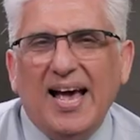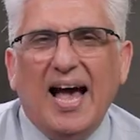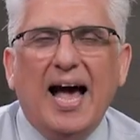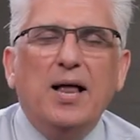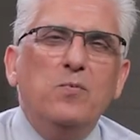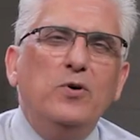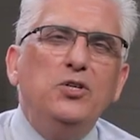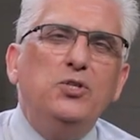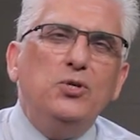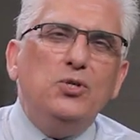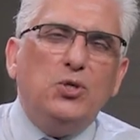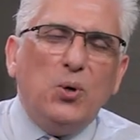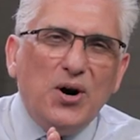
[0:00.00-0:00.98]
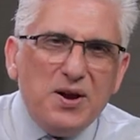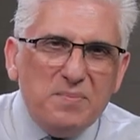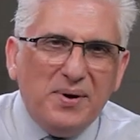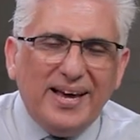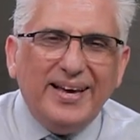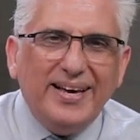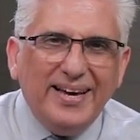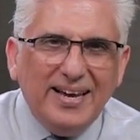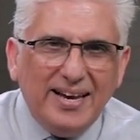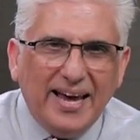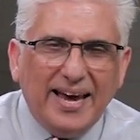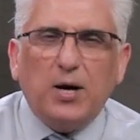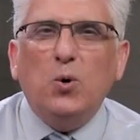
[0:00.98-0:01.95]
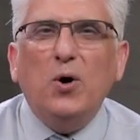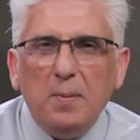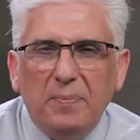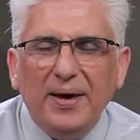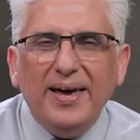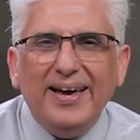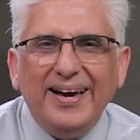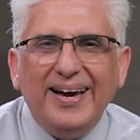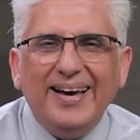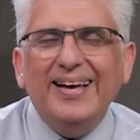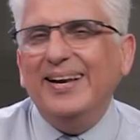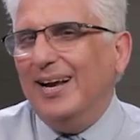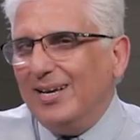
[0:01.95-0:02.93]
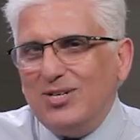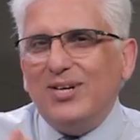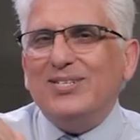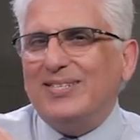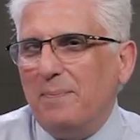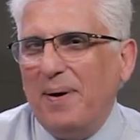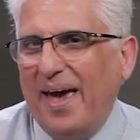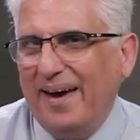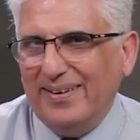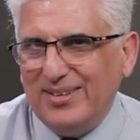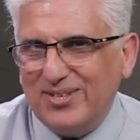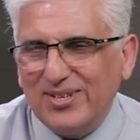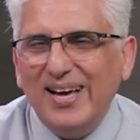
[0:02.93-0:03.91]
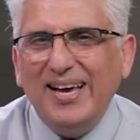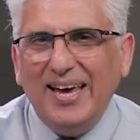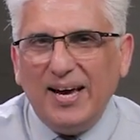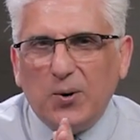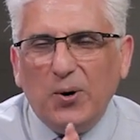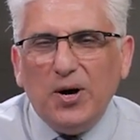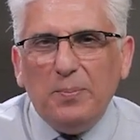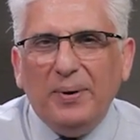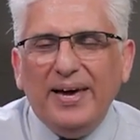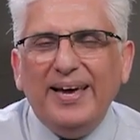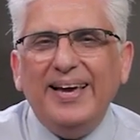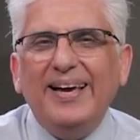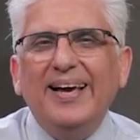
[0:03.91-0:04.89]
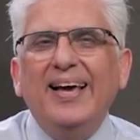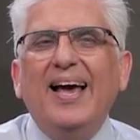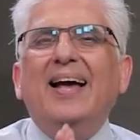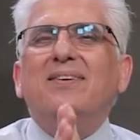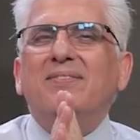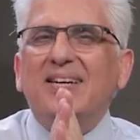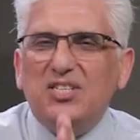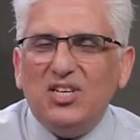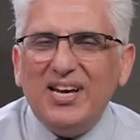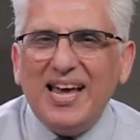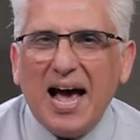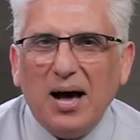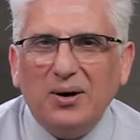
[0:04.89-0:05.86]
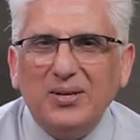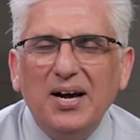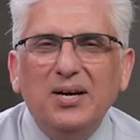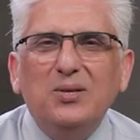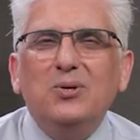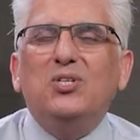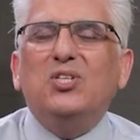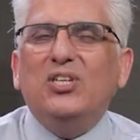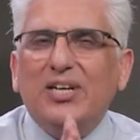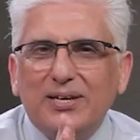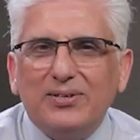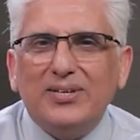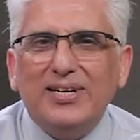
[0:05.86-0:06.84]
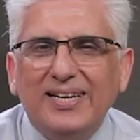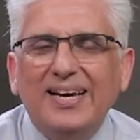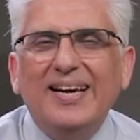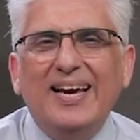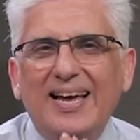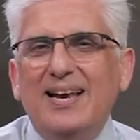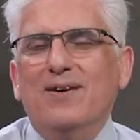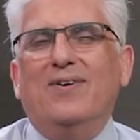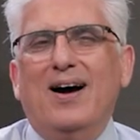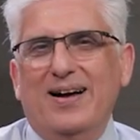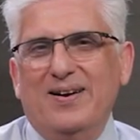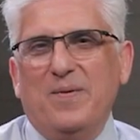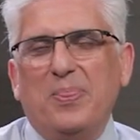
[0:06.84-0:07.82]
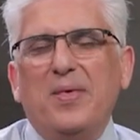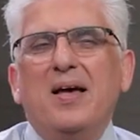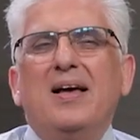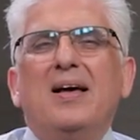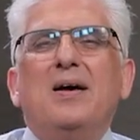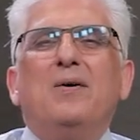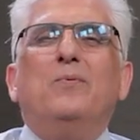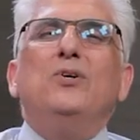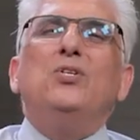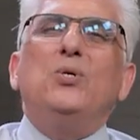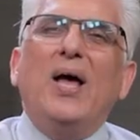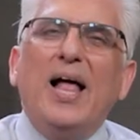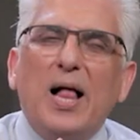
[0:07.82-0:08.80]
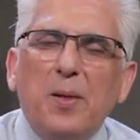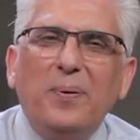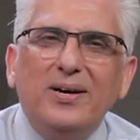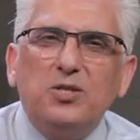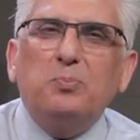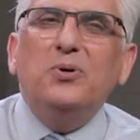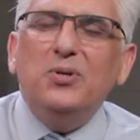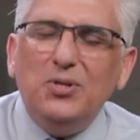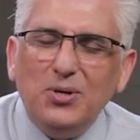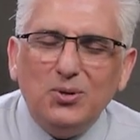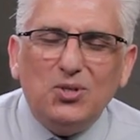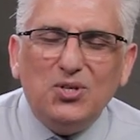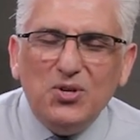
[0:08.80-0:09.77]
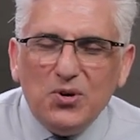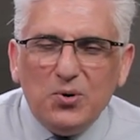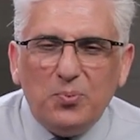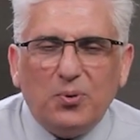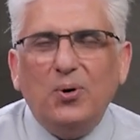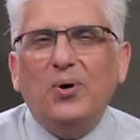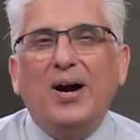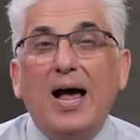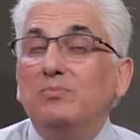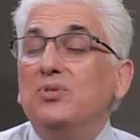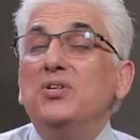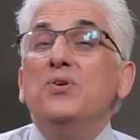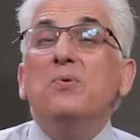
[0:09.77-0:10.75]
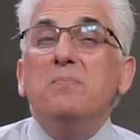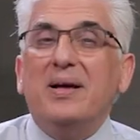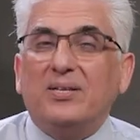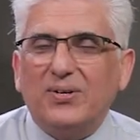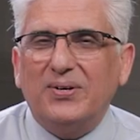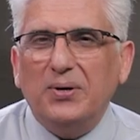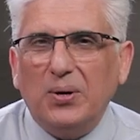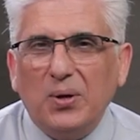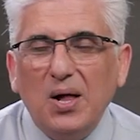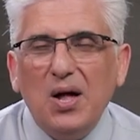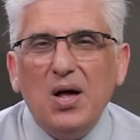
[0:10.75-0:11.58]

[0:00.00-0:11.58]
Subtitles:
And would you join me in equipping, not just the parents, equipping and reaching out to children in Iran? Would you help us produce new programs, new material,